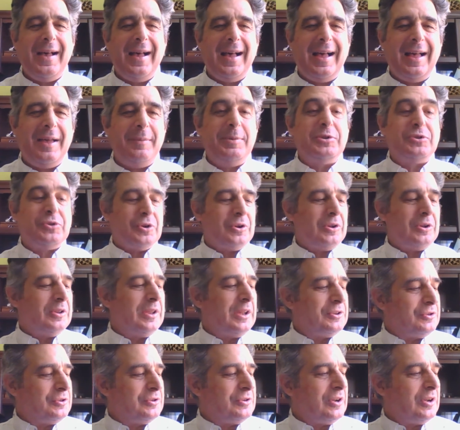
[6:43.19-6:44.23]
I'll be sure to
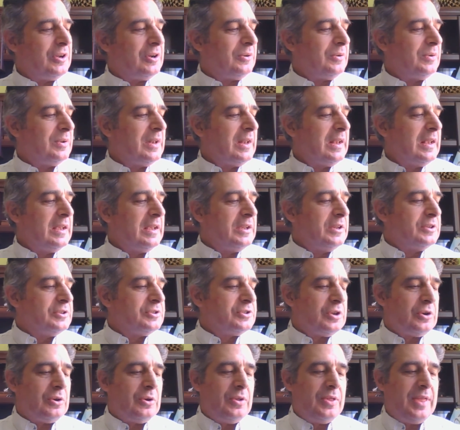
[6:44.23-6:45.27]
let you know.
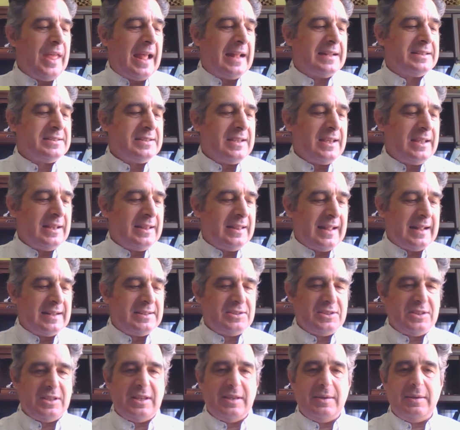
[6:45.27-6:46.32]
So that's it.
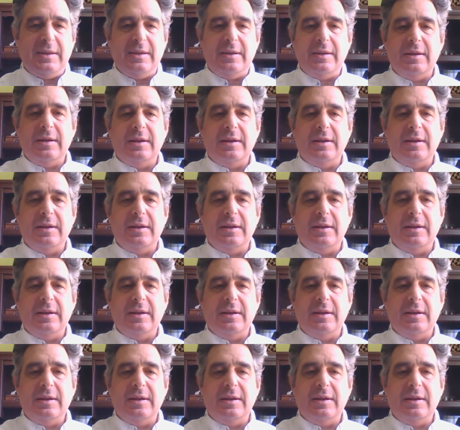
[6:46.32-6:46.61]
That's the